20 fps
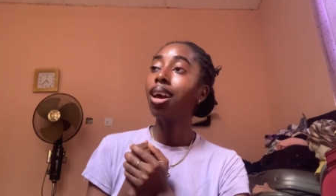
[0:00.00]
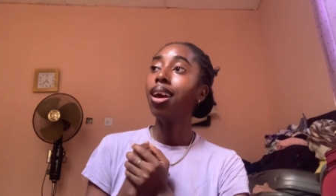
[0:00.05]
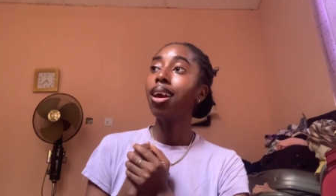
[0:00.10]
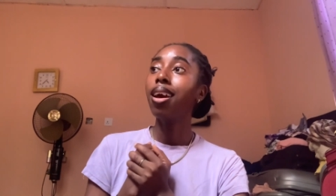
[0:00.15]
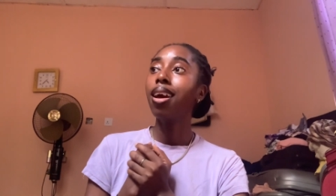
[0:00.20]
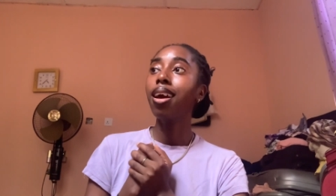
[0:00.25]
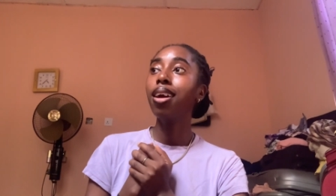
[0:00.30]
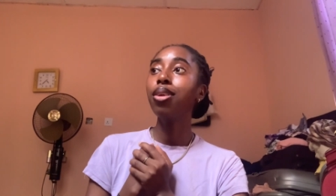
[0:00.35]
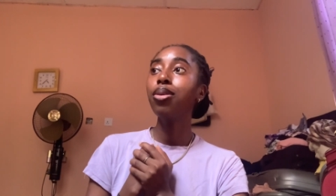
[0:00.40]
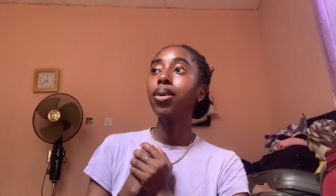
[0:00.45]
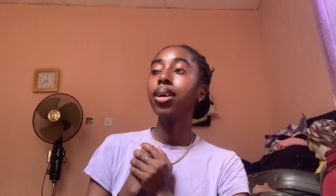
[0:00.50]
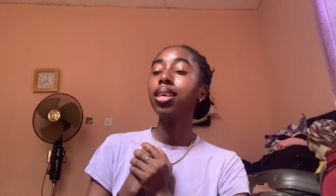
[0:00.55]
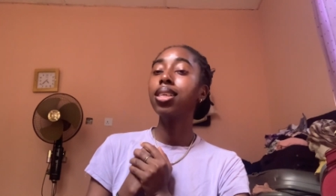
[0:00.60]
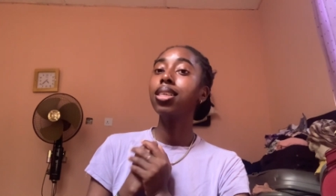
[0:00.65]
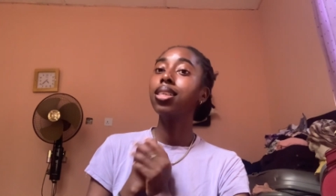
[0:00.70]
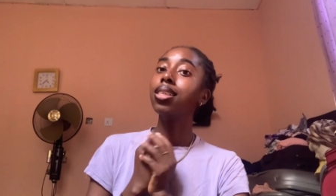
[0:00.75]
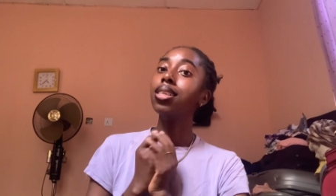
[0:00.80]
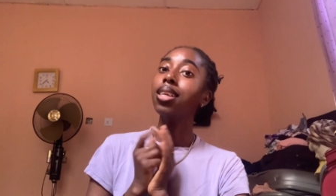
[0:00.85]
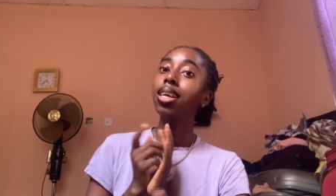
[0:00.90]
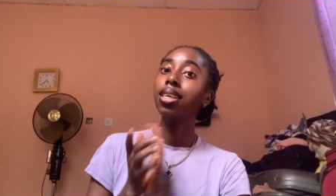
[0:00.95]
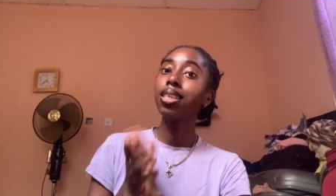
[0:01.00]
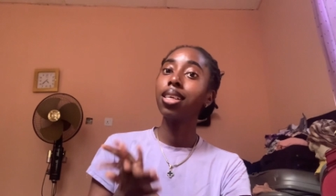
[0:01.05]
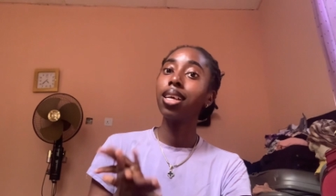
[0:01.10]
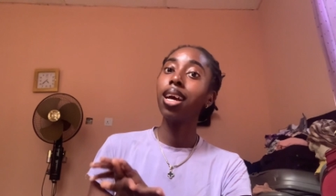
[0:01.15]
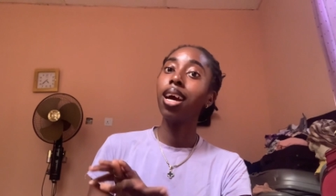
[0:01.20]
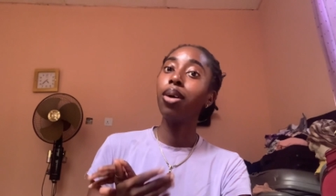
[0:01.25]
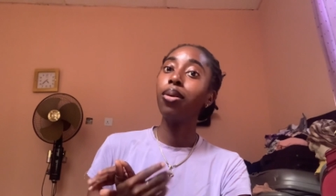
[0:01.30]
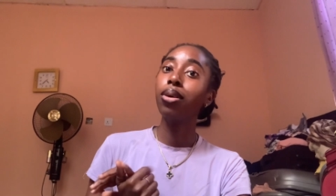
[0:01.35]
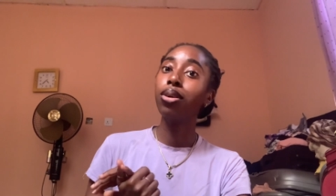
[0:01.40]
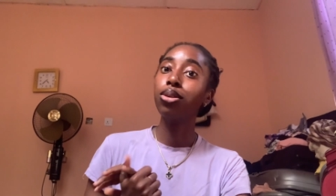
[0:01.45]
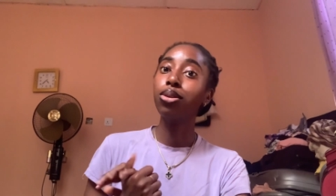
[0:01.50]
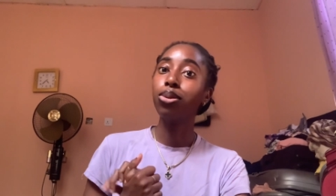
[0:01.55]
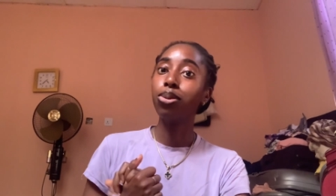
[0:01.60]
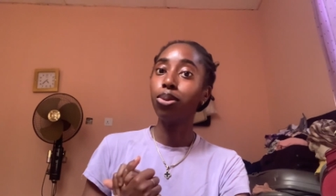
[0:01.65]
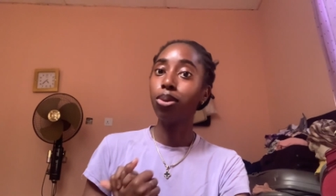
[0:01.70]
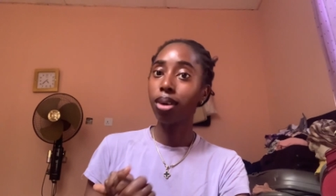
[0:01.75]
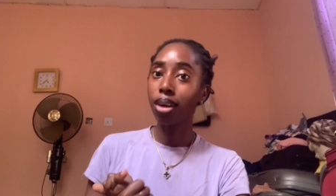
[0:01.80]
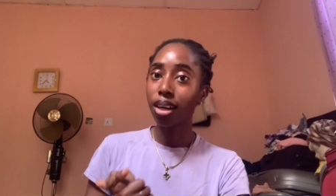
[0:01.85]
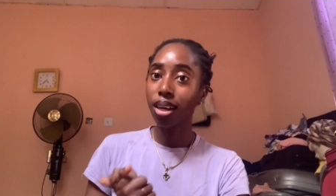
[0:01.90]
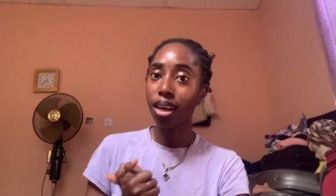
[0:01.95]
Anyways, the next day I went to
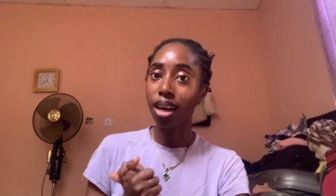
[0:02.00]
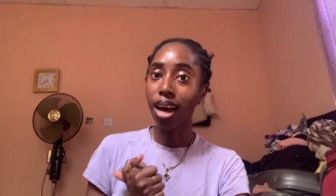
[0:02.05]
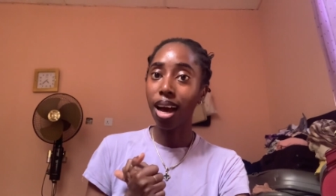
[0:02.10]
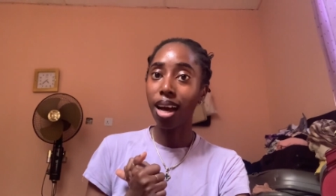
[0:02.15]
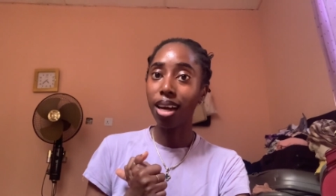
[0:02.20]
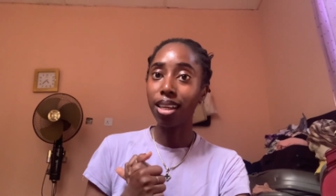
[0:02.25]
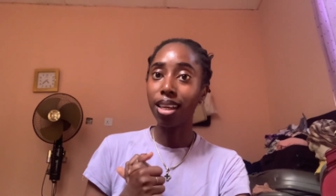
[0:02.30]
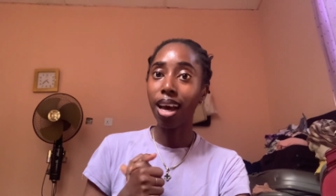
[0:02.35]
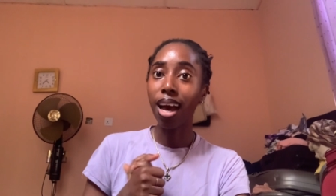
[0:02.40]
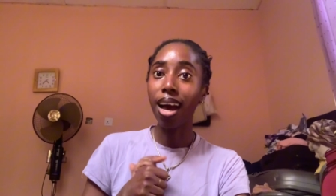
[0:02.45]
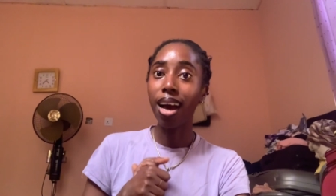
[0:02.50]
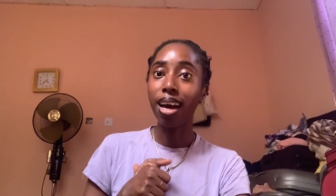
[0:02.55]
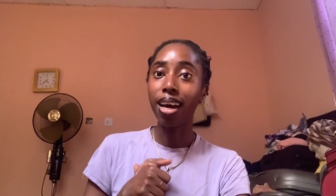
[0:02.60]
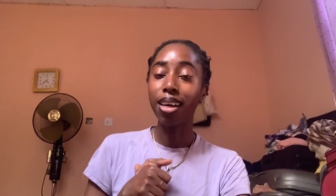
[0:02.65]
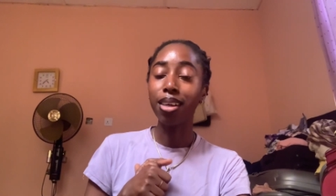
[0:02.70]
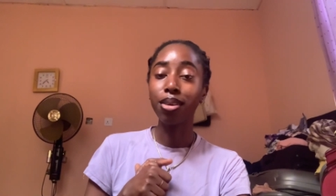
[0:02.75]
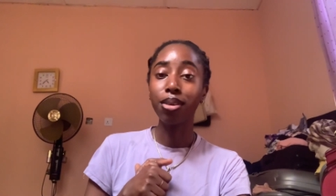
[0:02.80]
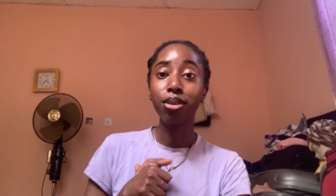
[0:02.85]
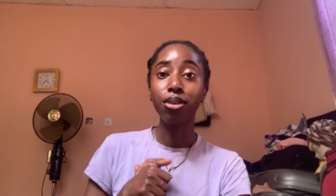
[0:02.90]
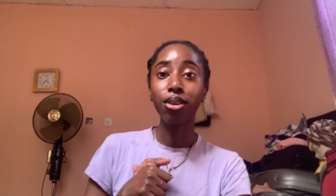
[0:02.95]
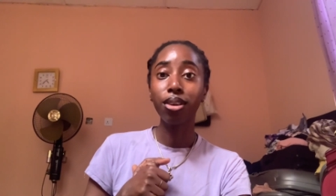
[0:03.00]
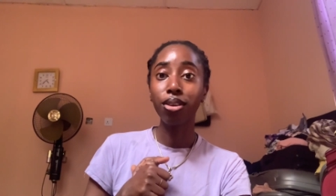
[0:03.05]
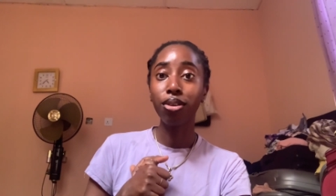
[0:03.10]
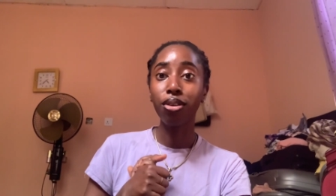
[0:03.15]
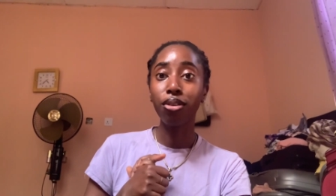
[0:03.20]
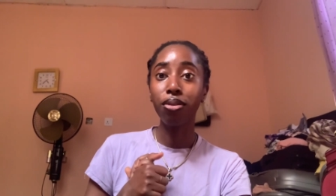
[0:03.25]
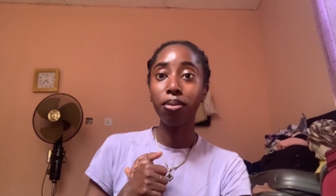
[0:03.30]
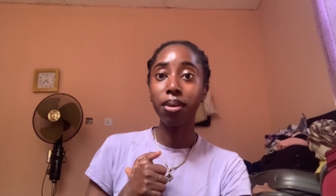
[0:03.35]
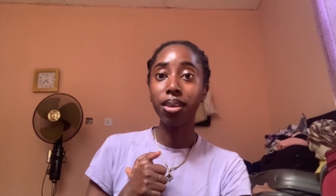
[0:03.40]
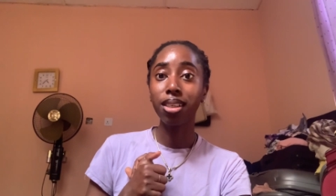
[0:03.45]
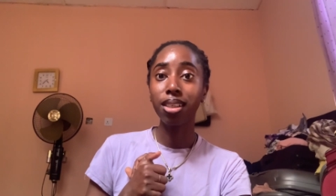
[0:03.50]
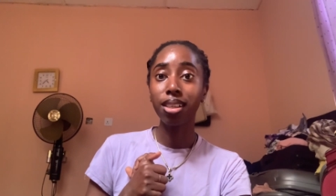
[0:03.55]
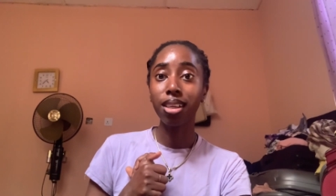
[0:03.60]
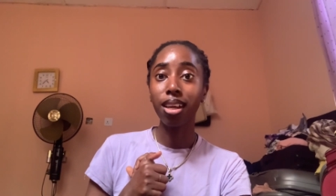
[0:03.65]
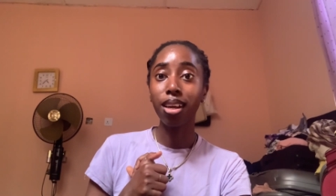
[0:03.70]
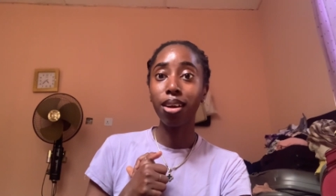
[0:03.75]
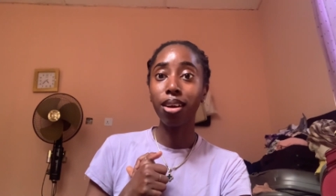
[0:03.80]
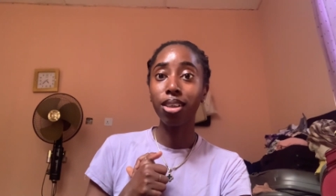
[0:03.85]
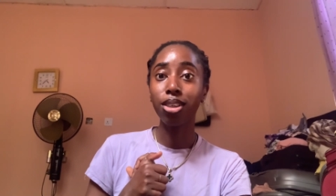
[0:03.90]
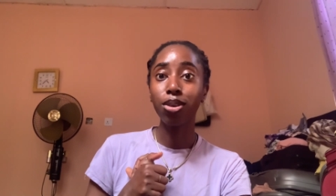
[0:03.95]
work and I got a call from my sister,
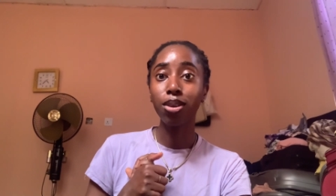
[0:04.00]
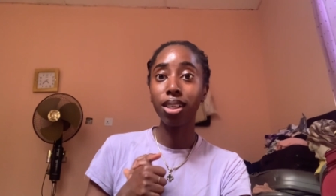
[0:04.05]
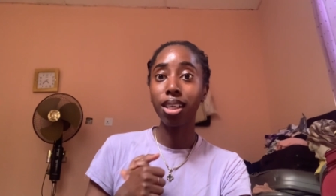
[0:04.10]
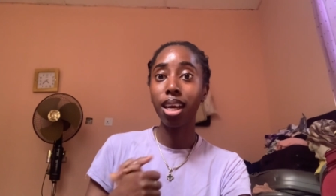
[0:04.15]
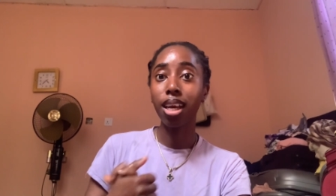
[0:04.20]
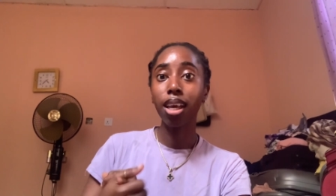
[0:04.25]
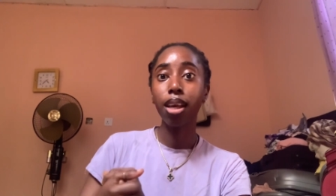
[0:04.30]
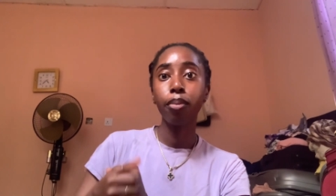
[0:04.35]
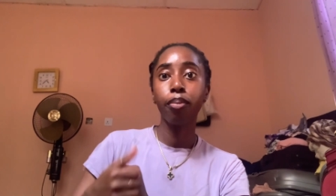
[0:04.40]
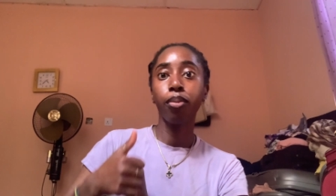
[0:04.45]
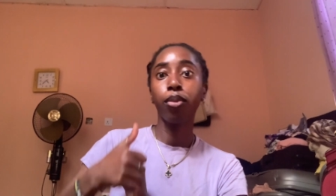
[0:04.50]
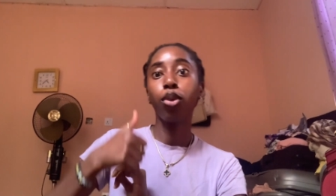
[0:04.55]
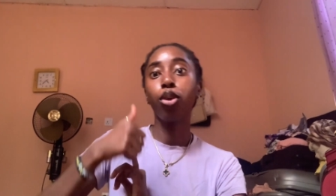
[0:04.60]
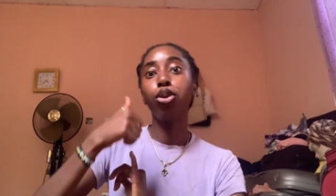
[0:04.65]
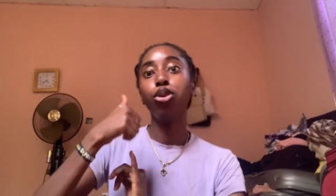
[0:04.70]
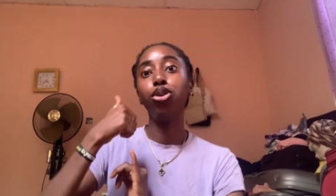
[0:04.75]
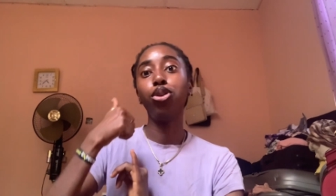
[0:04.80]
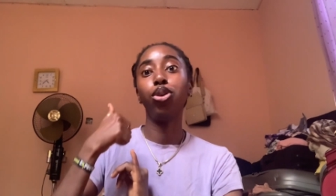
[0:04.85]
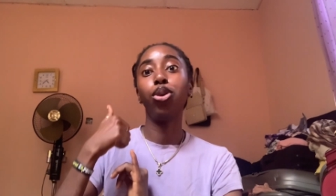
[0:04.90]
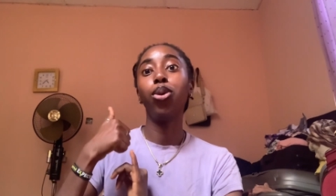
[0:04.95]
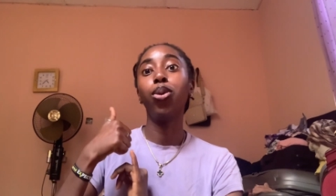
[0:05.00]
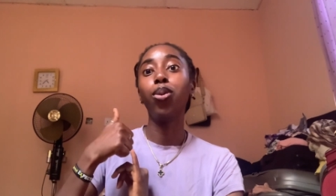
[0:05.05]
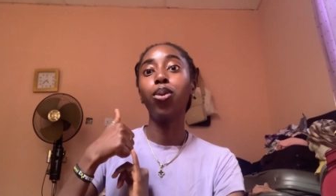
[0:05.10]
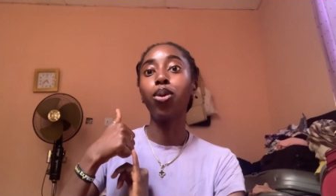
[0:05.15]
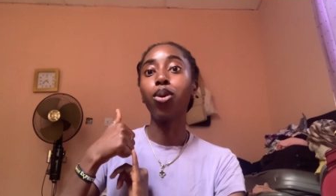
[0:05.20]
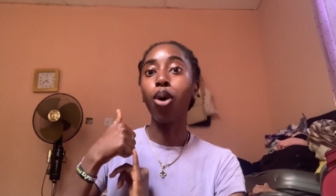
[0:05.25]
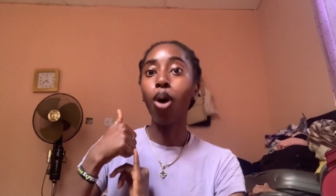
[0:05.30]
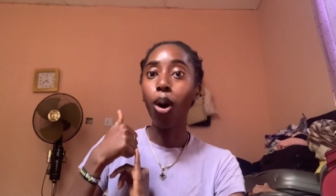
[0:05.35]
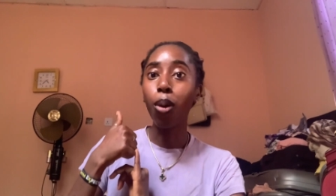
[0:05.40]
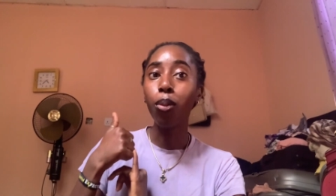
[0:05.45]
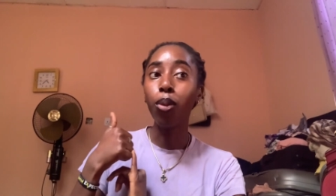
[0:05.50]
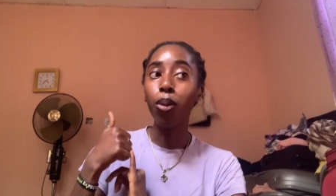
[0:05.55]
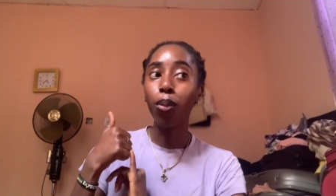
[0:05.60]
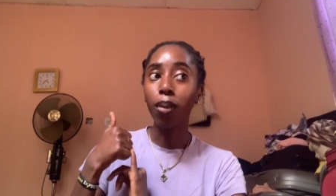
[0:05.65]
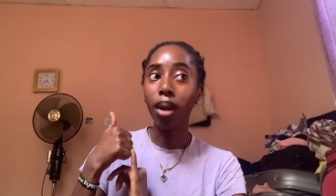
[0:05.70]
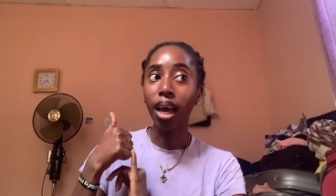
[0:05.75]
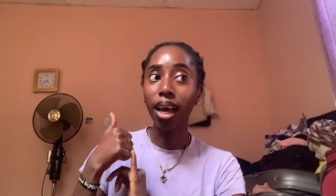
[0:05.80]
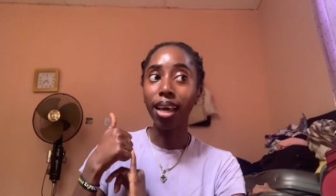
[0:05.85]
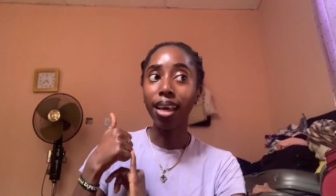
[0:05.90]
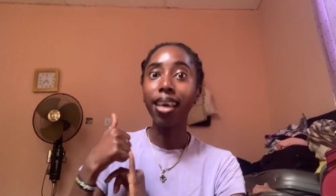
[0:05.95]
and she was like, yo, come home,
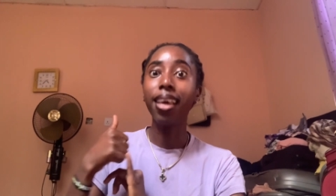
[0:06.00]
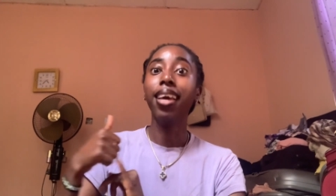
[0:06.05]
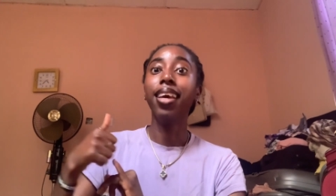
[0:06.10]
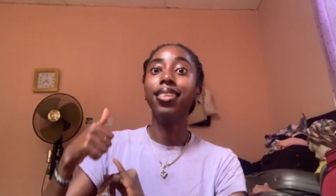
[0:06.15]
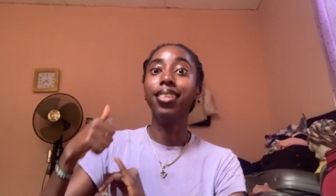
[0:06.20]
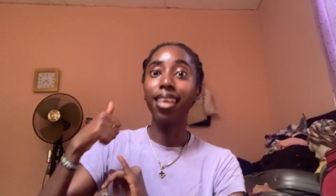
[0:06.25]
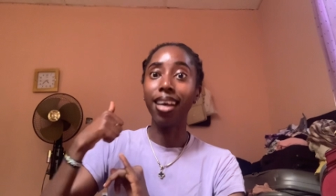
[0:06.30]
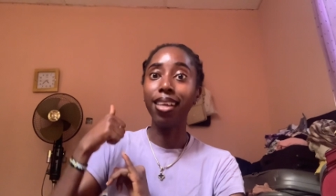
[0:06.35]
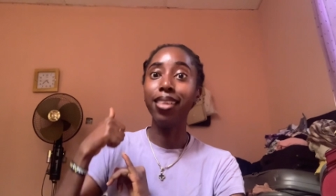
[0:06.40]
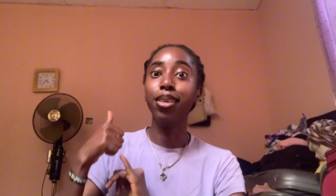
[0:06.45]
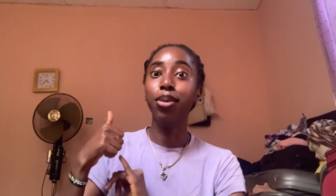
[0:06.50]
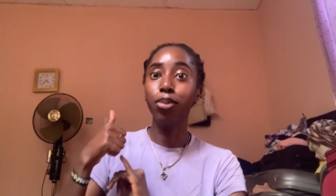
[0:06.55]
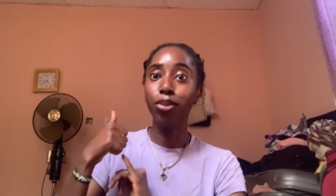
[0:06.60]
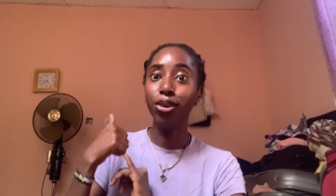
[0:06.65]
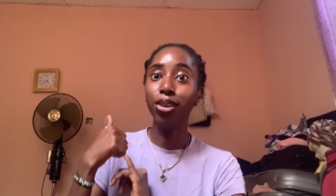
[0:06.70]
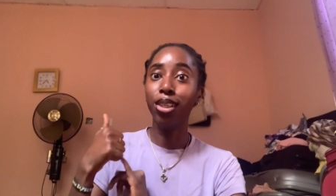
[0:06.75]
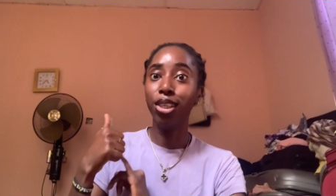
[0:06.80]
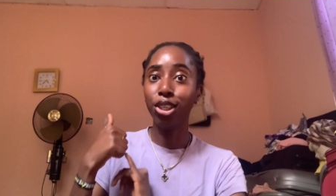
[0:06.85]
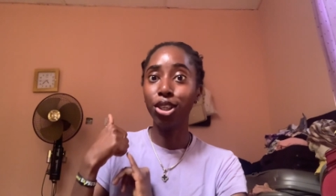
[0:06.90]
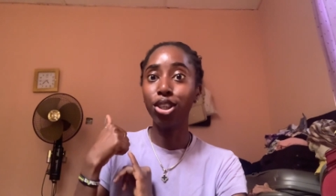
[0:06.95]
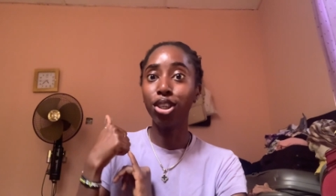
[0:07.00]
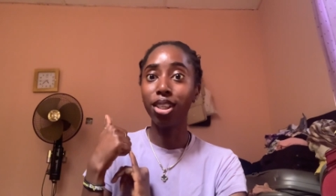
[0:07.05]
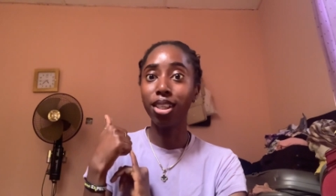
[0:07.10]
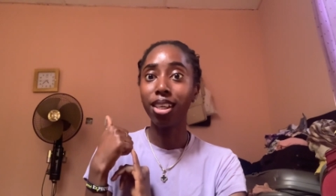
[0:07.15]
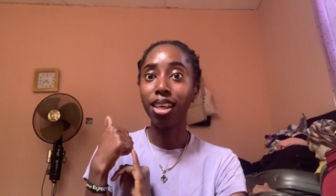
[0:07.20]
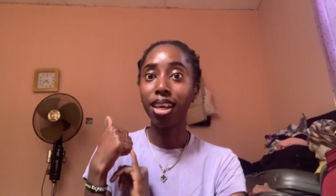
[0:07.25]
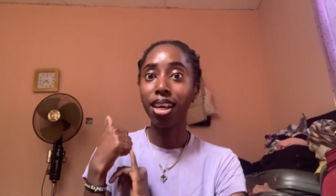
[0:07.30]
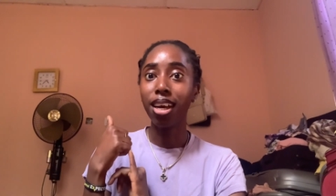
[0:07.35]
like they are demolition.